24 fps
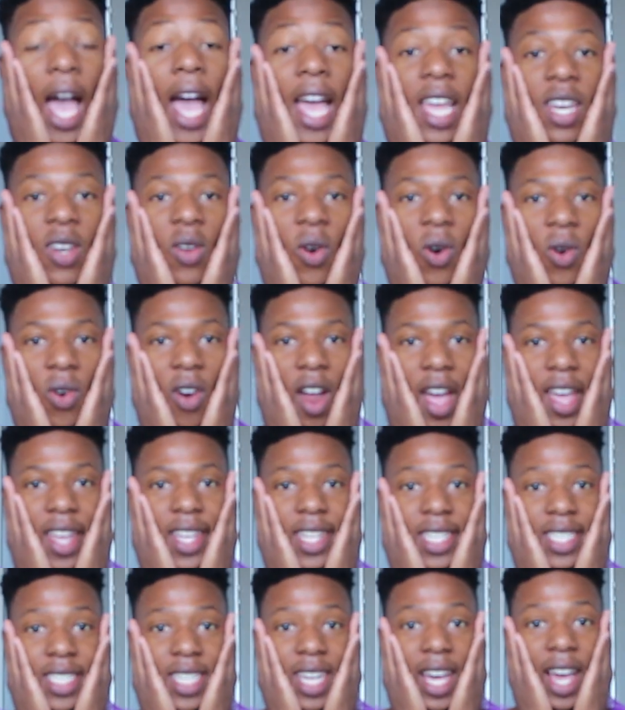I know,
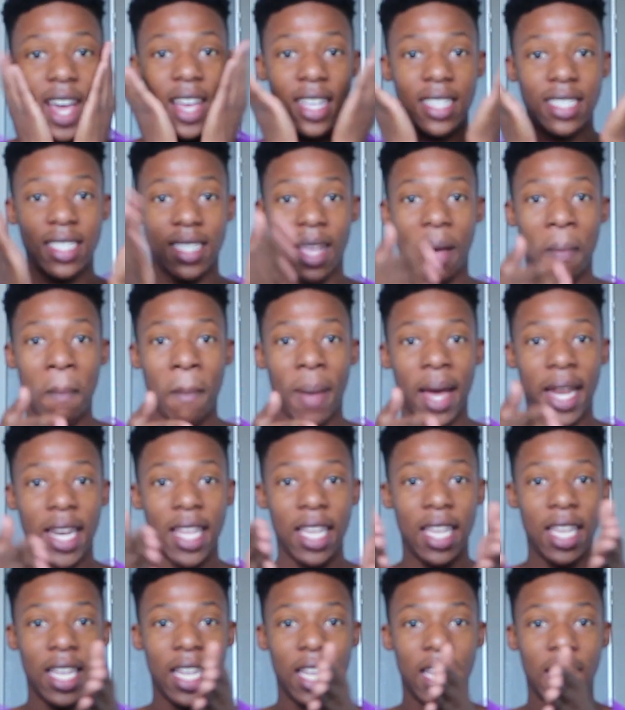right?
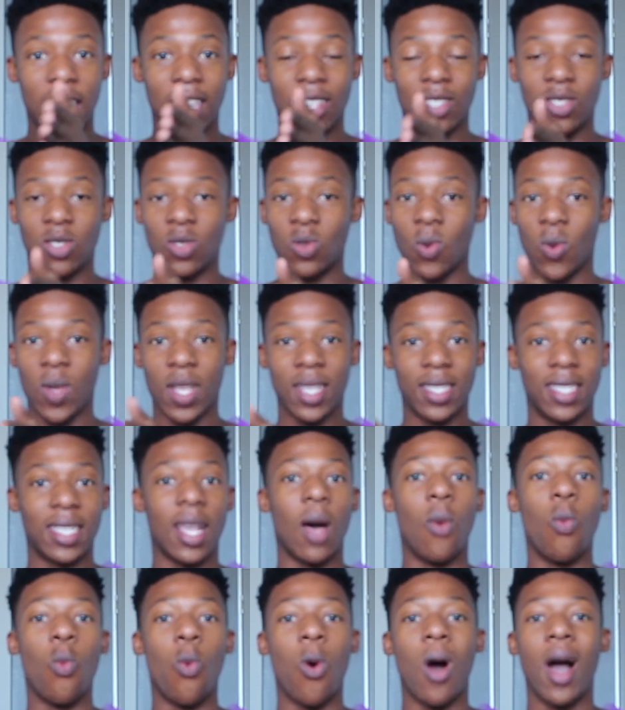Somebody is suing
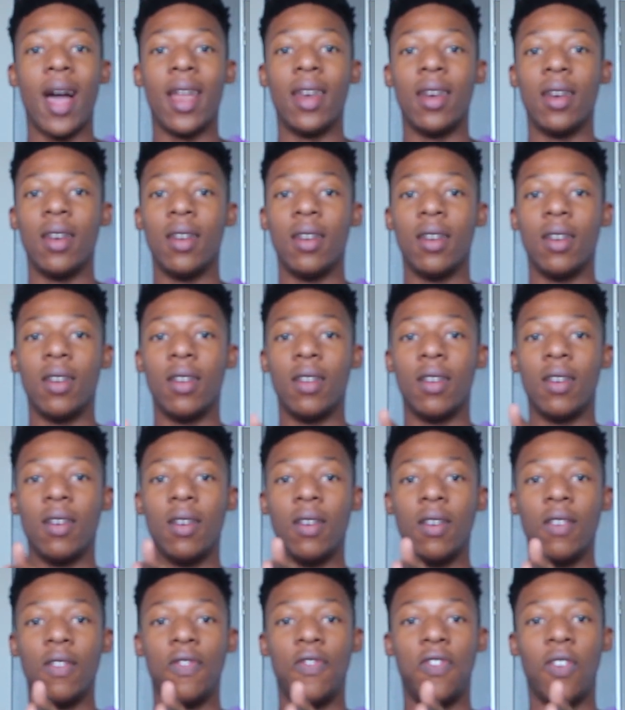someone
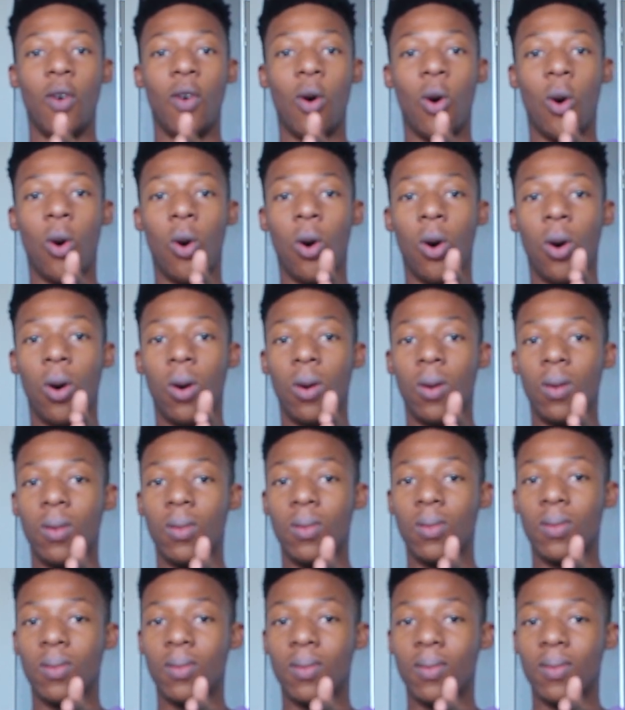for
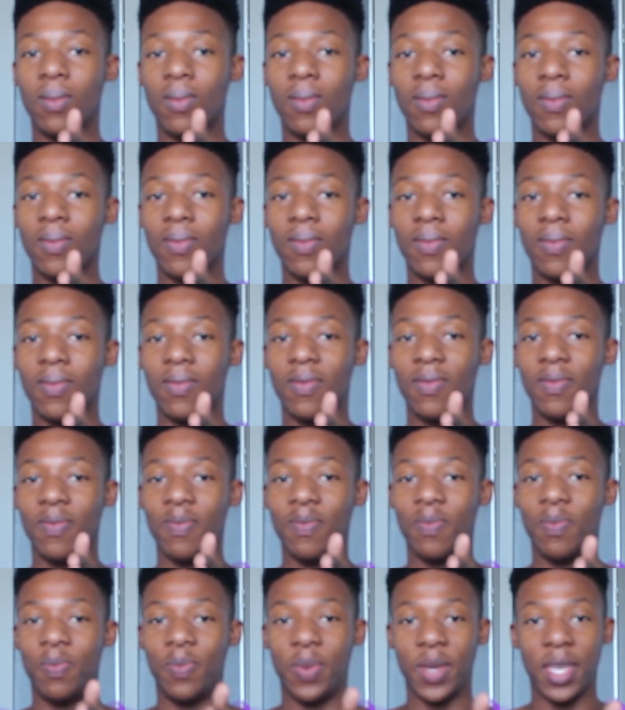
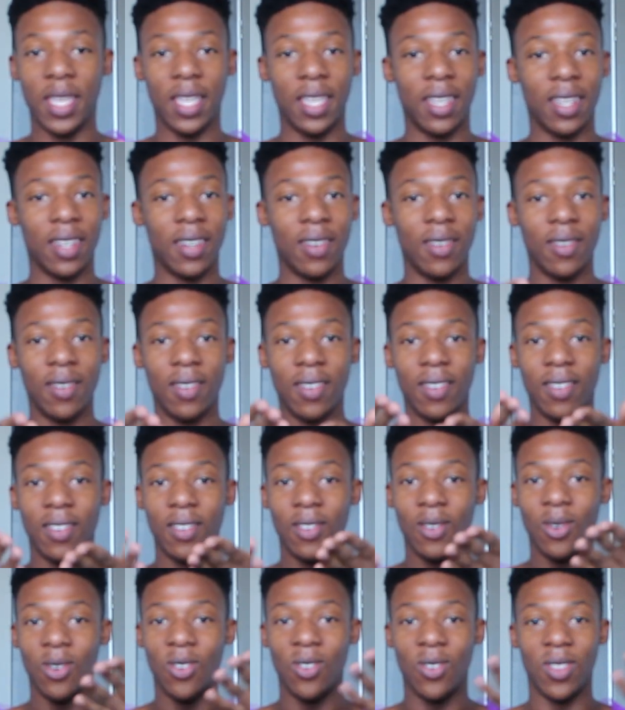being
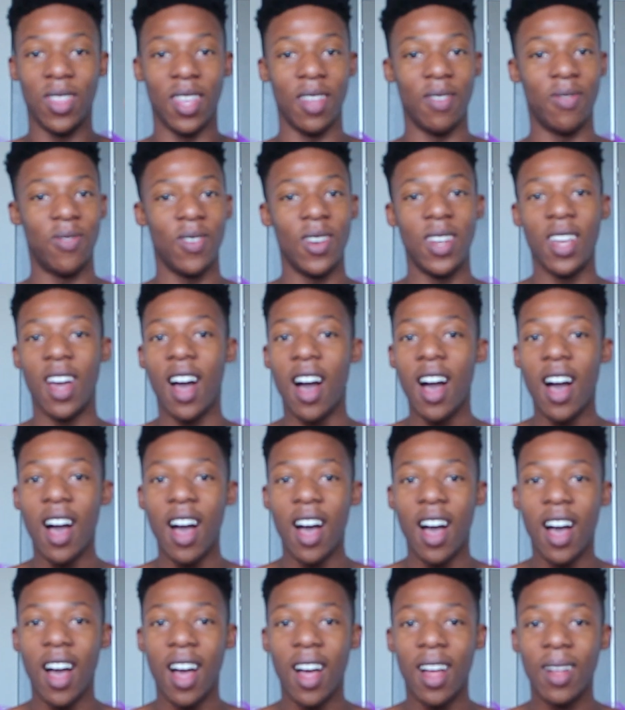who they fully
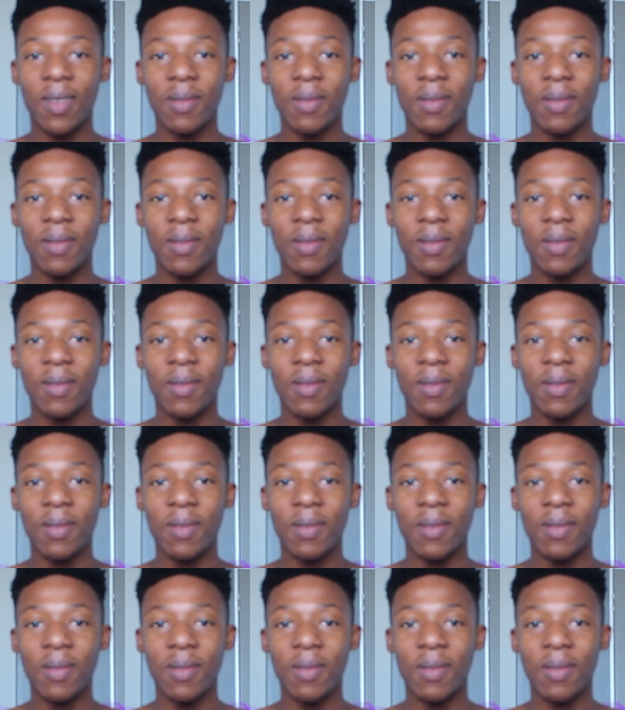are.